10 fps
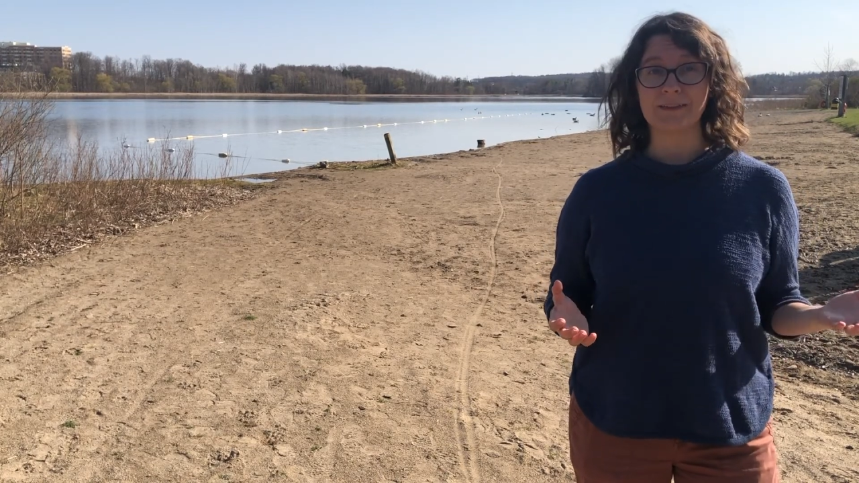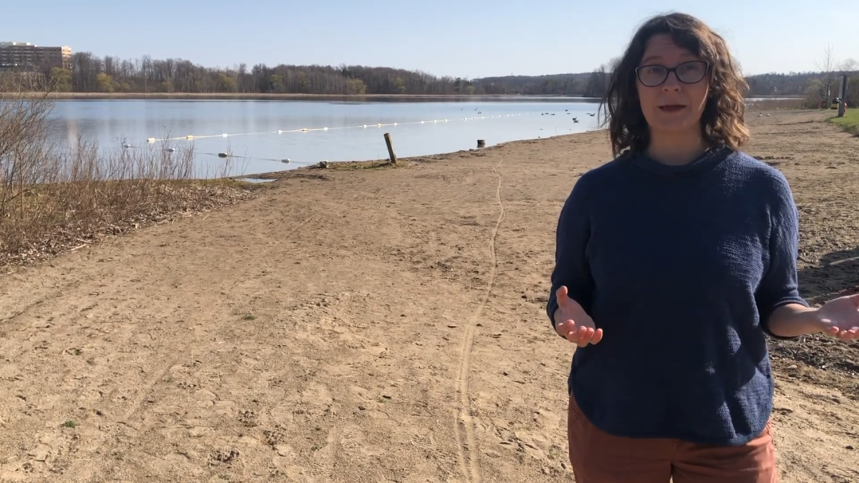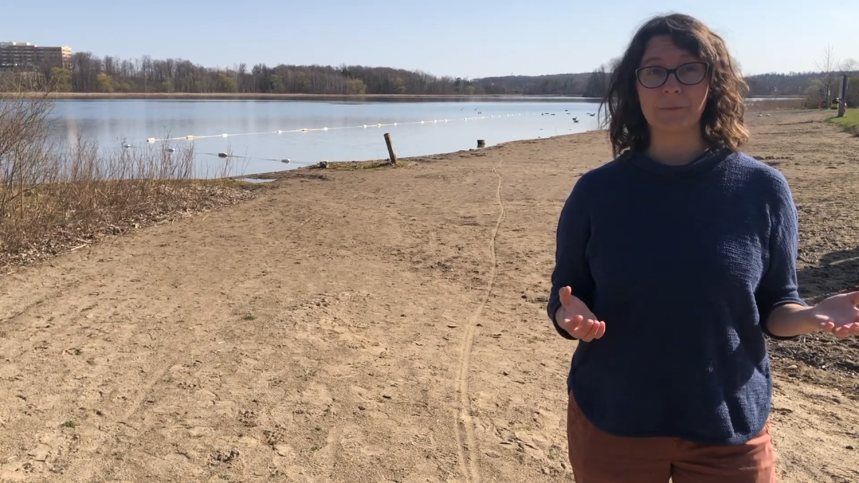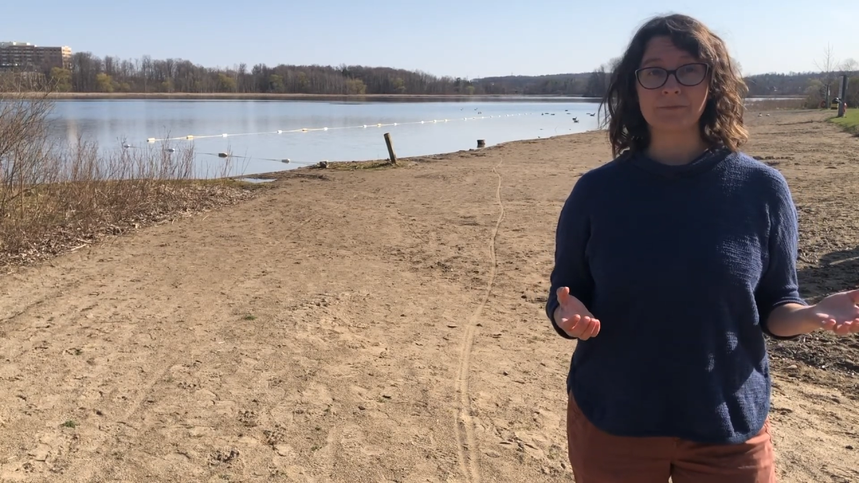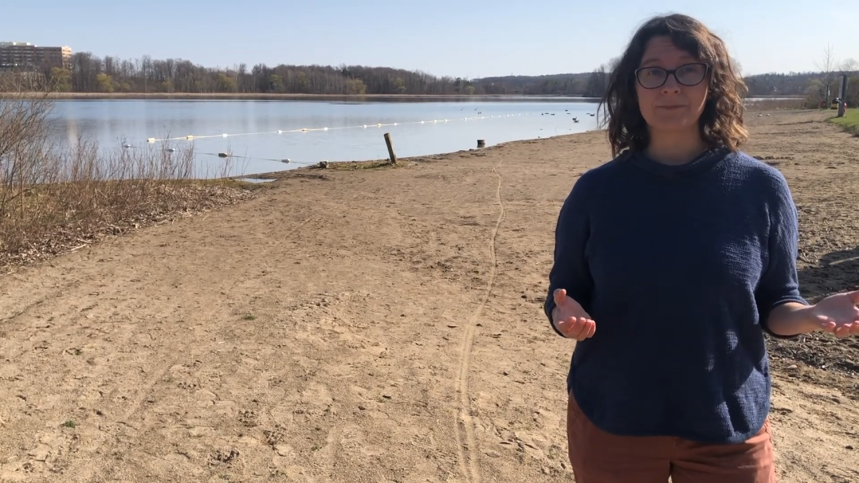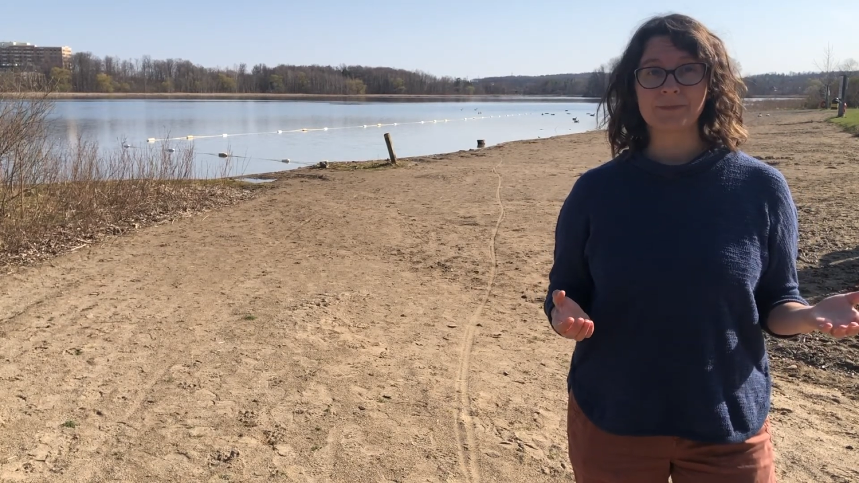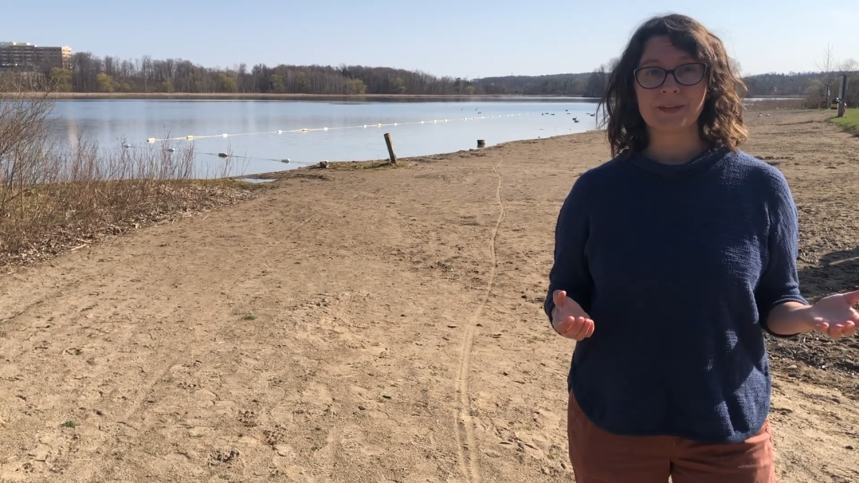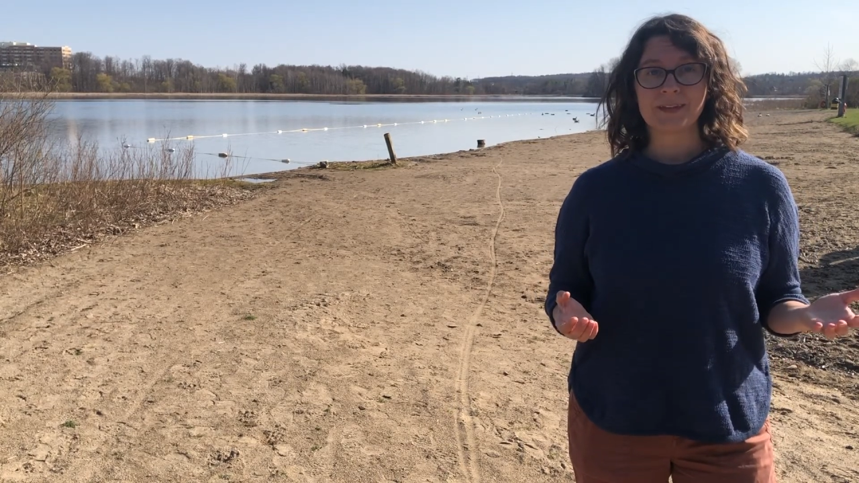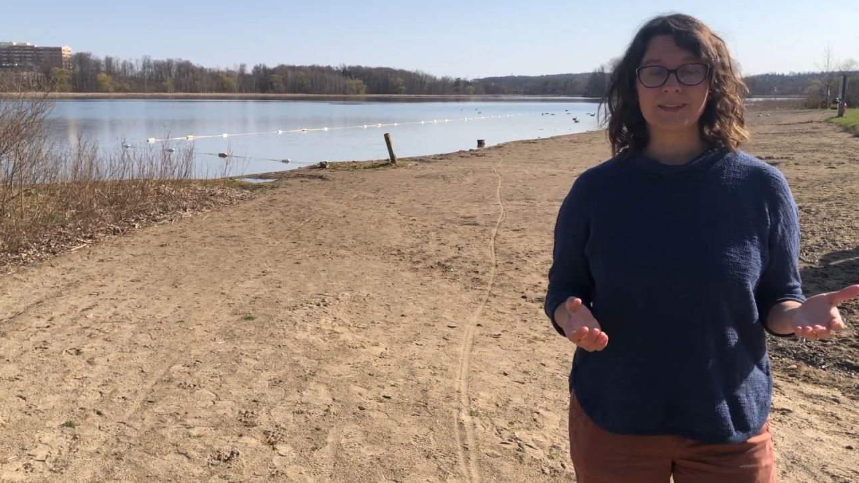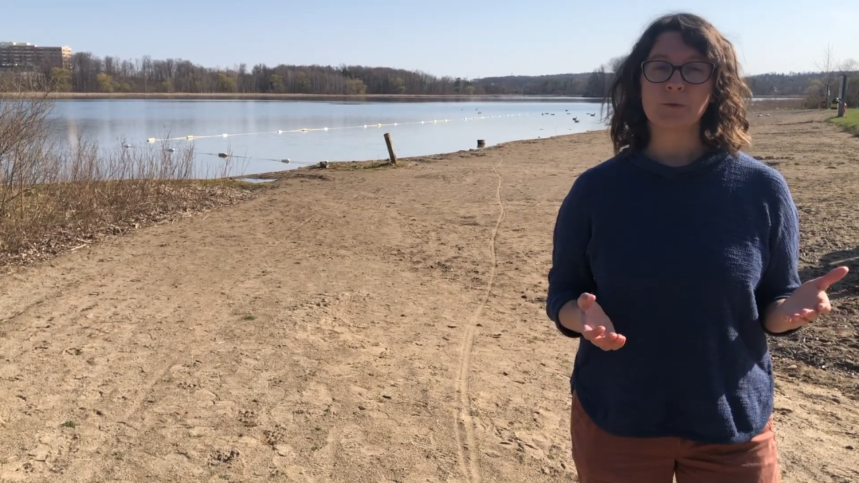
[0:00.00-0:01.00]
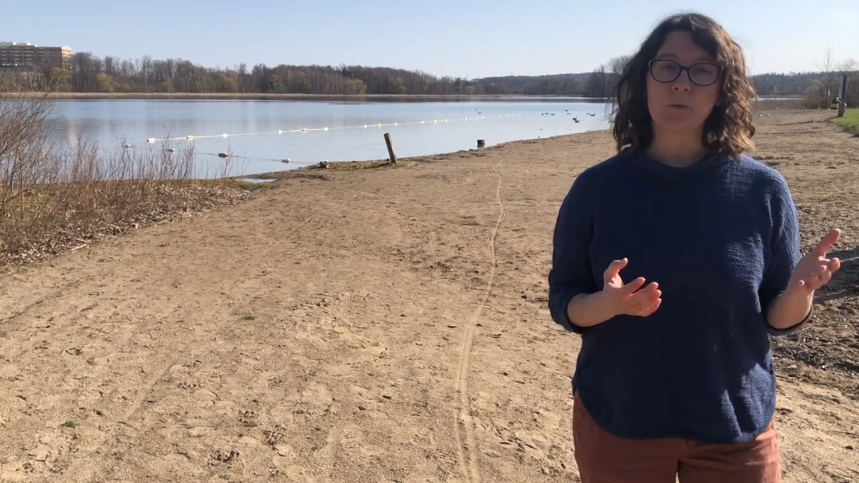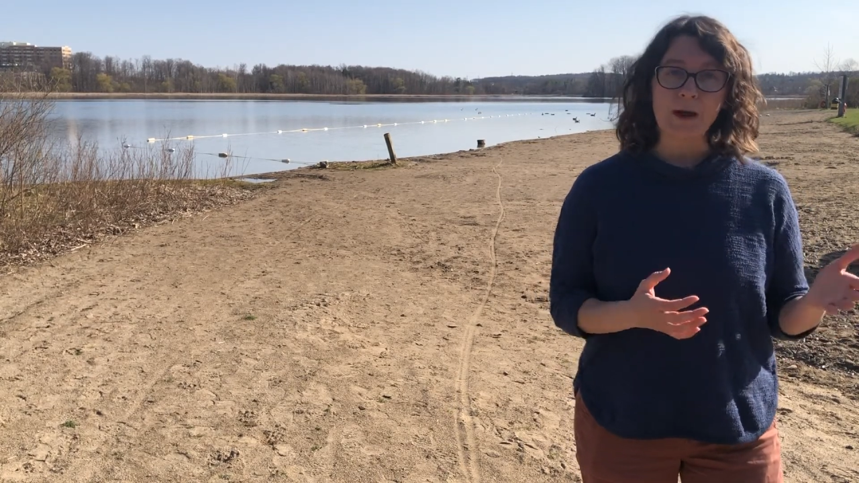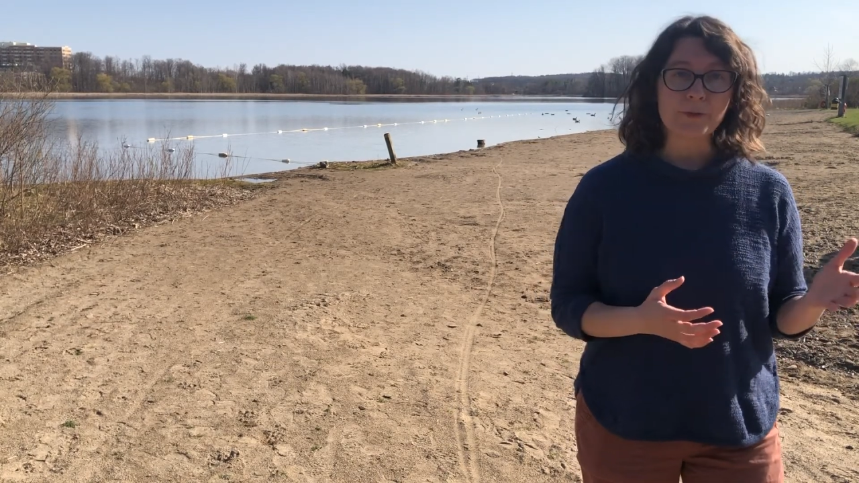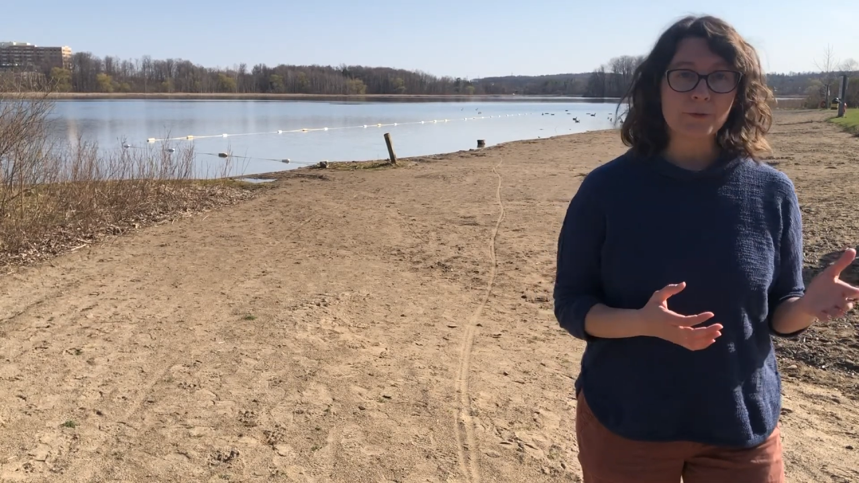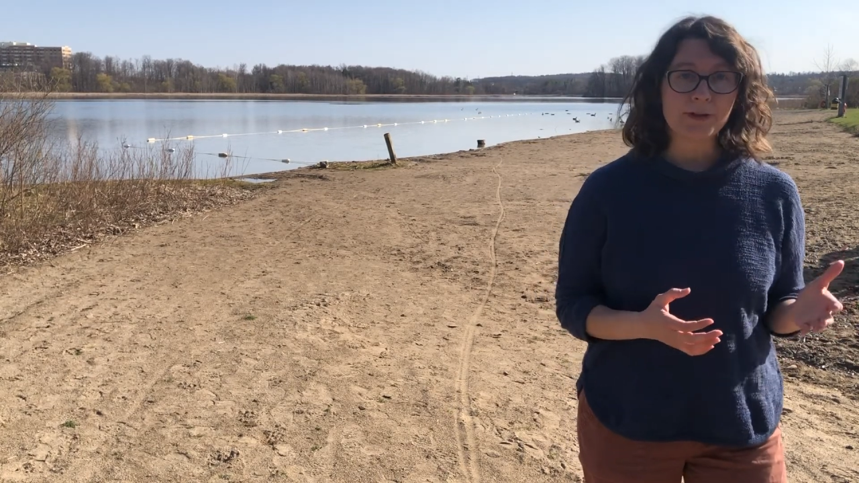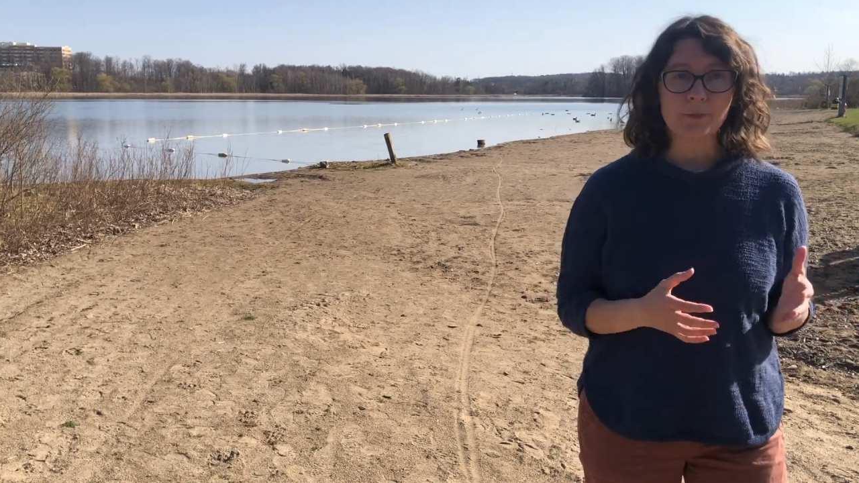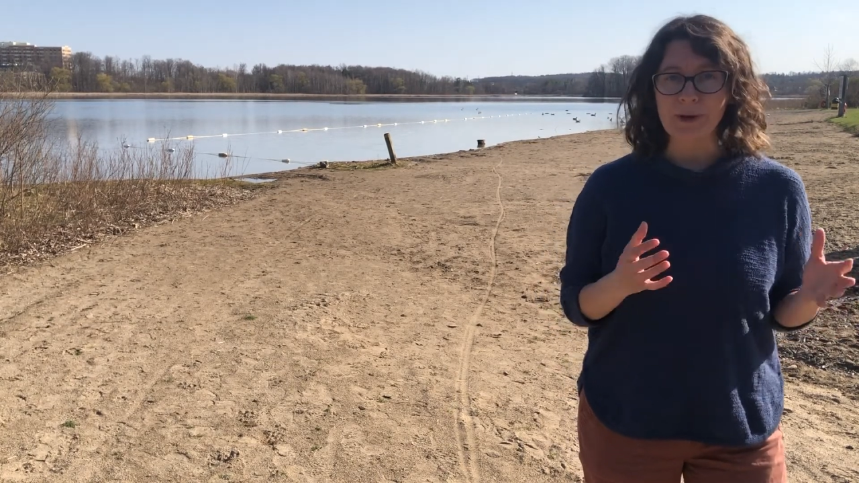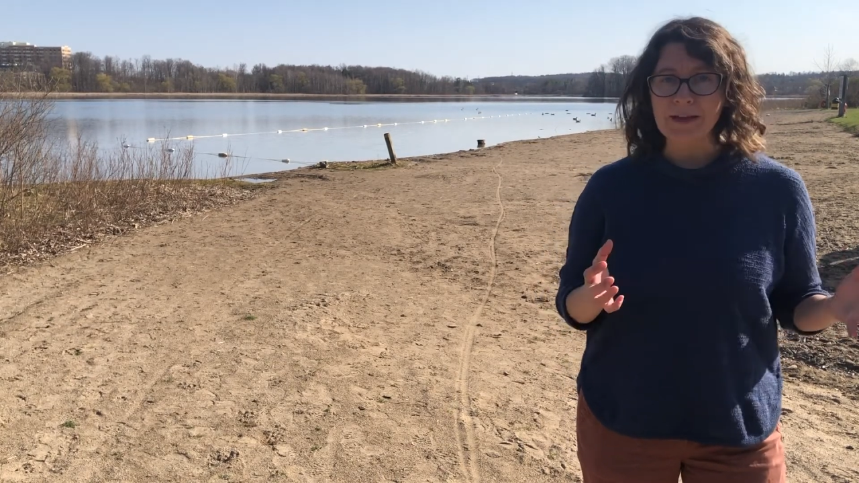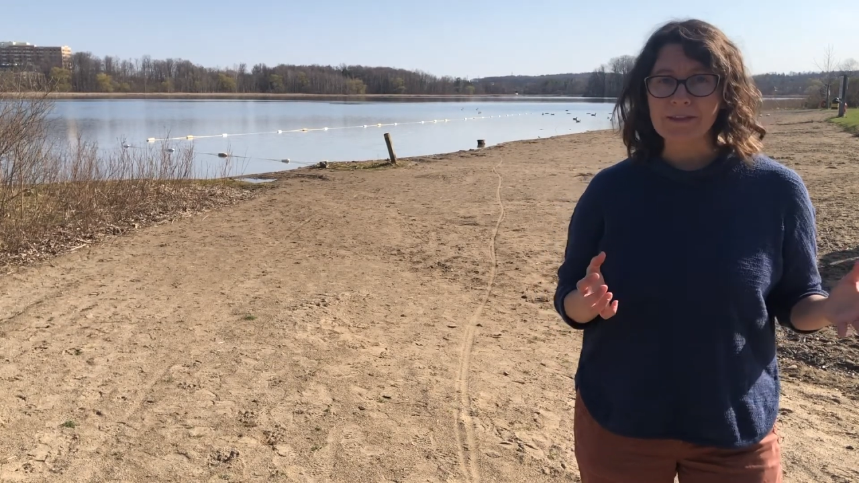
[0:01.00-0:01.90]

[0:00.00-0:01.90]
them. Did weathering break